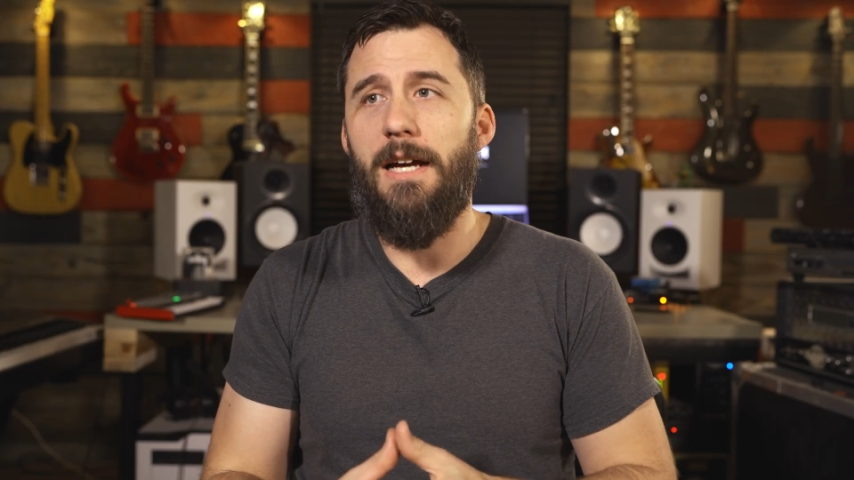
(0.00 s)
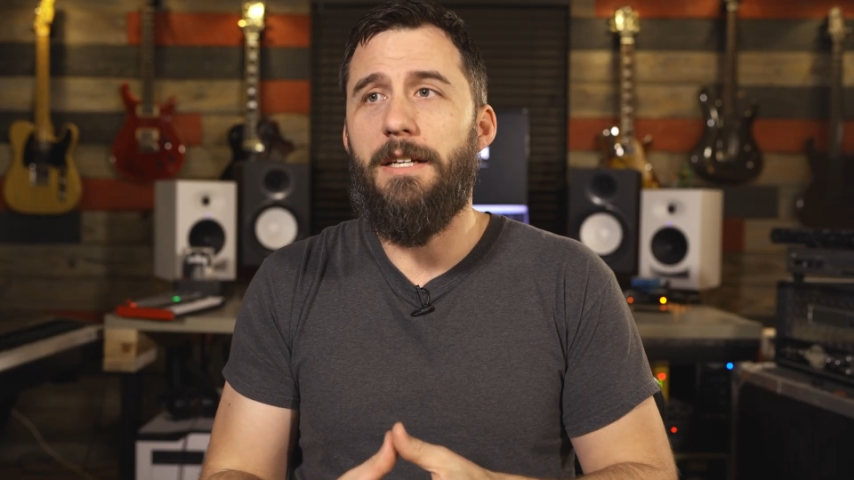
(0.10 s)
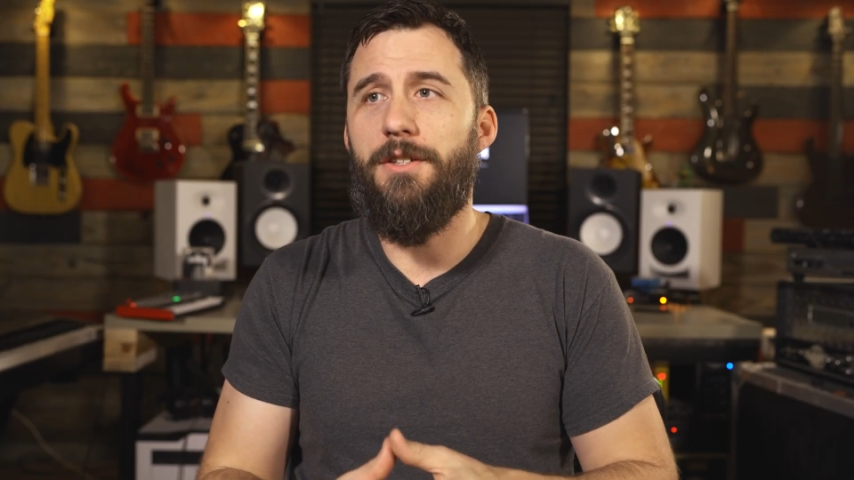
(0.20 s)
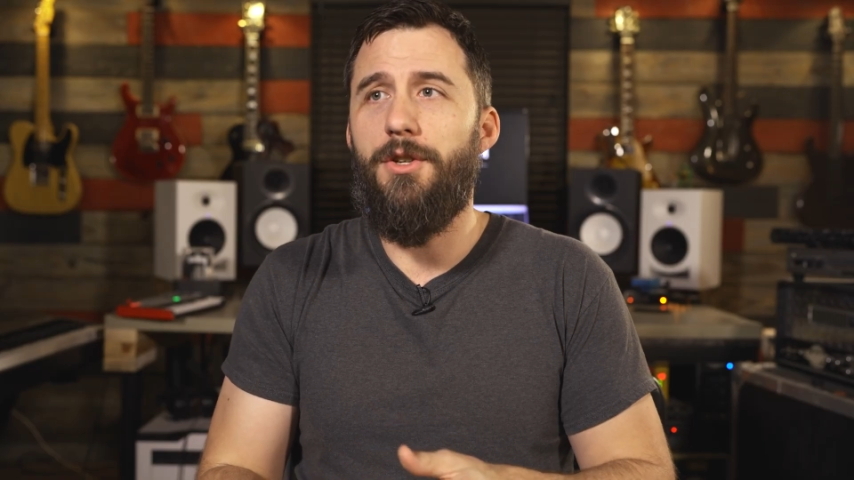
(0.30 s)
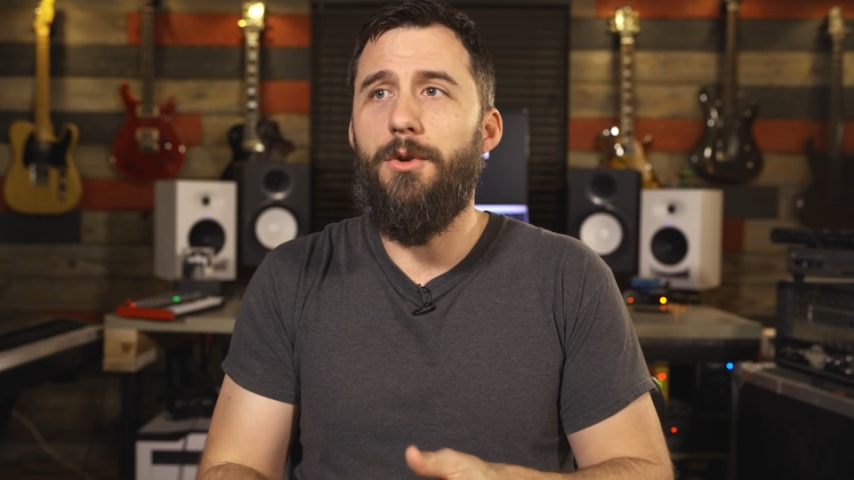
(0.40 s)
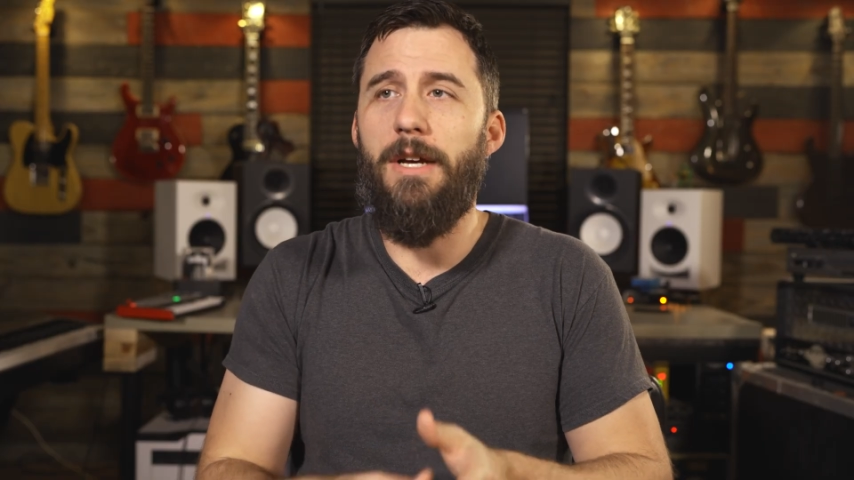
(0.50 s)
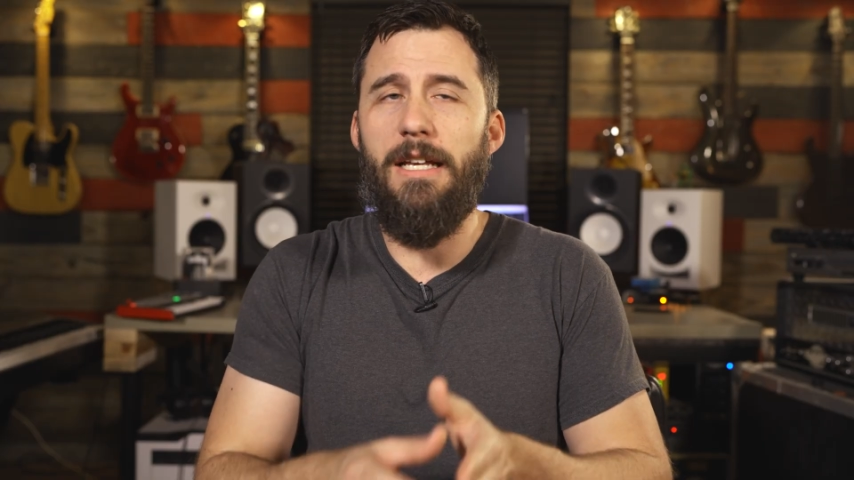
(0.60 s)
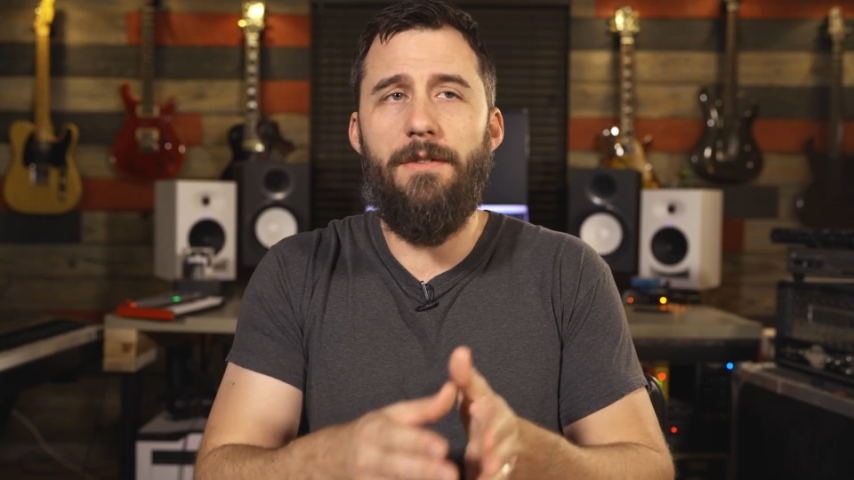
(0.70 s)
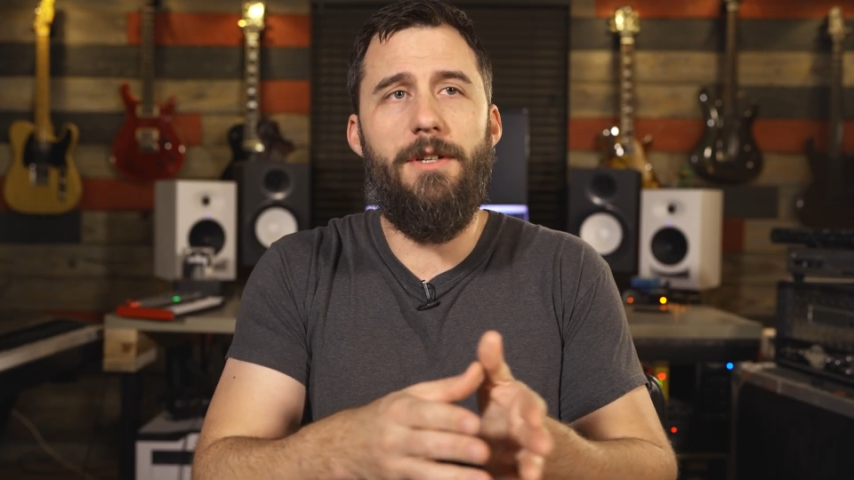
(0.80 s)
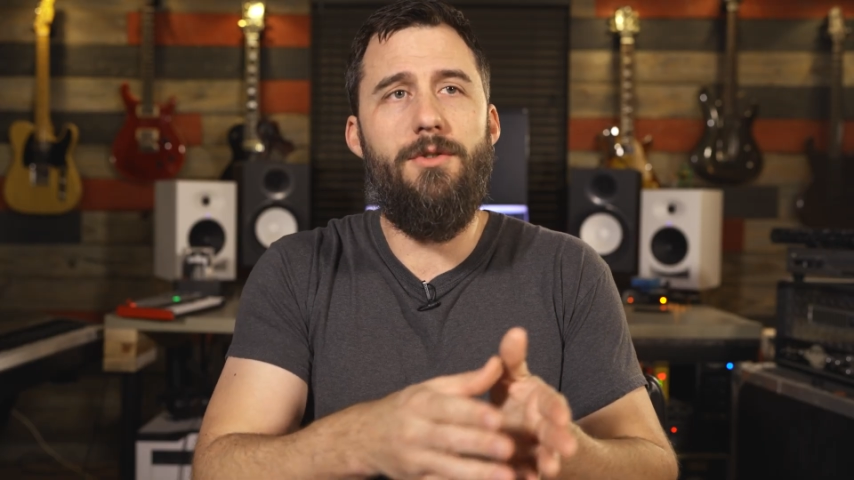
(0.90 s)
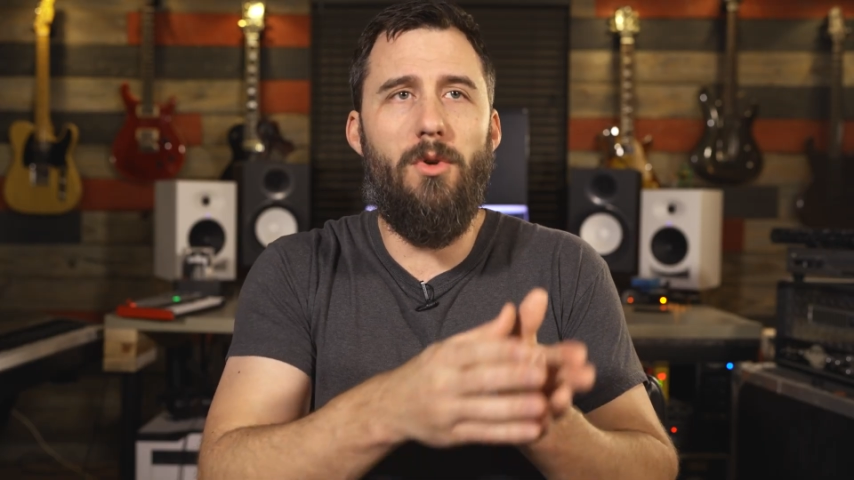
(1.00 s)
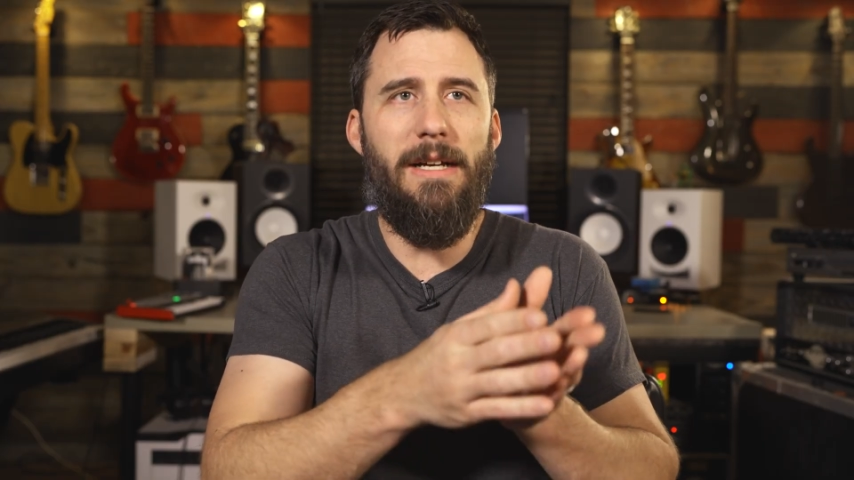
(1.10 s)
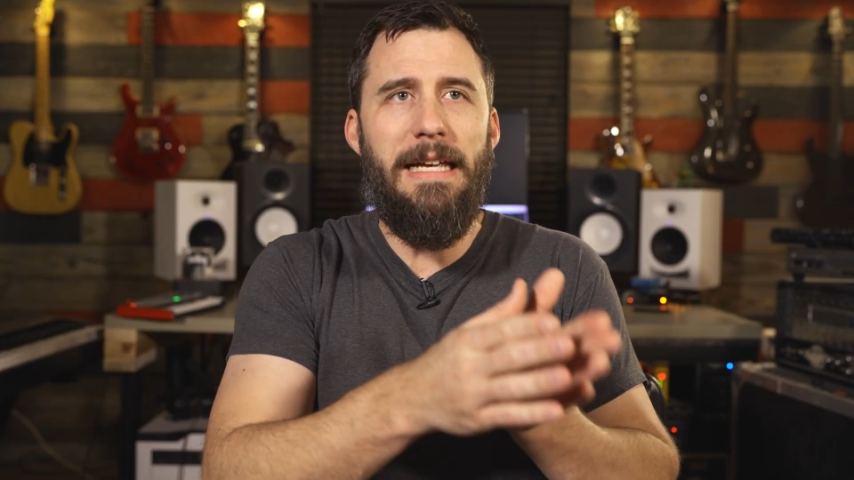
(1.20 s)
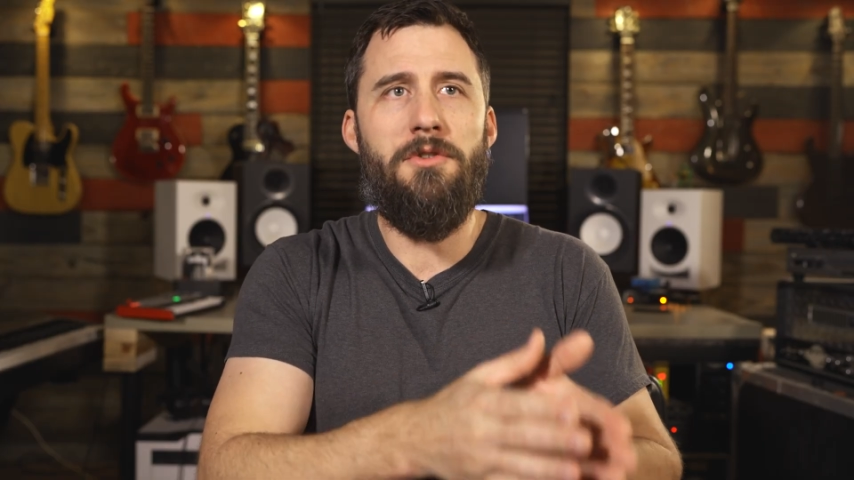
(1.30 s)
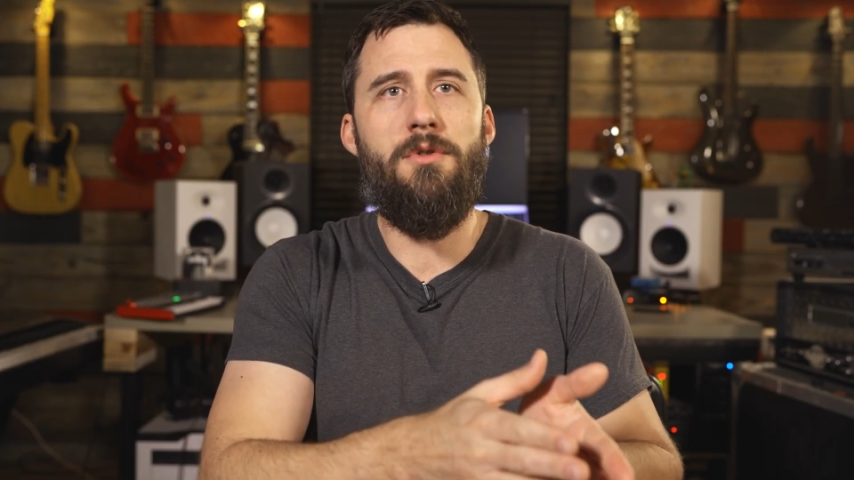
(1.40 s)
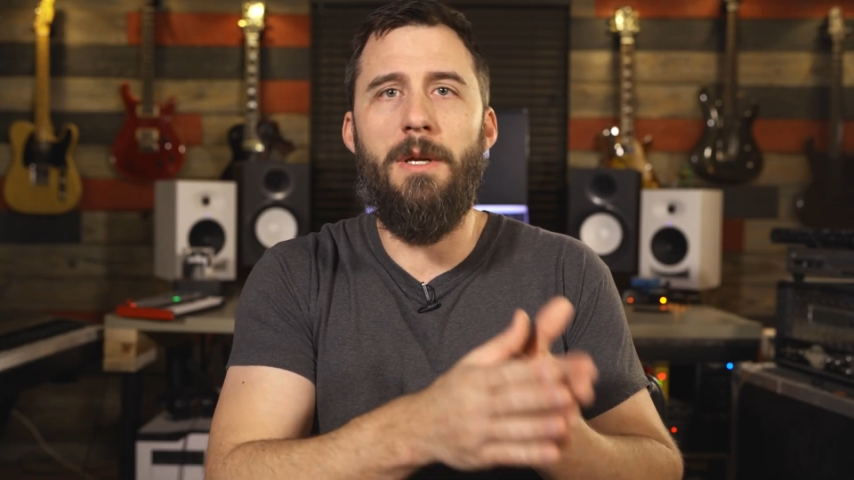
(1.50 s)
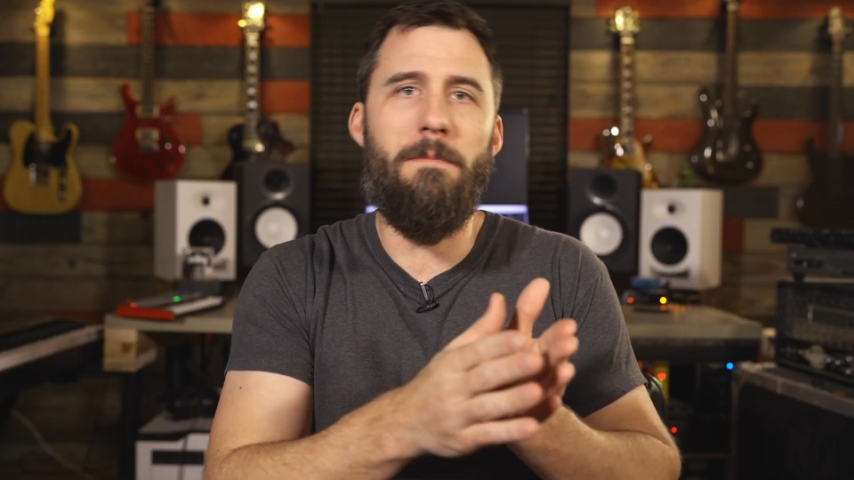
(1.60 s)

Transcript: could do individual instrument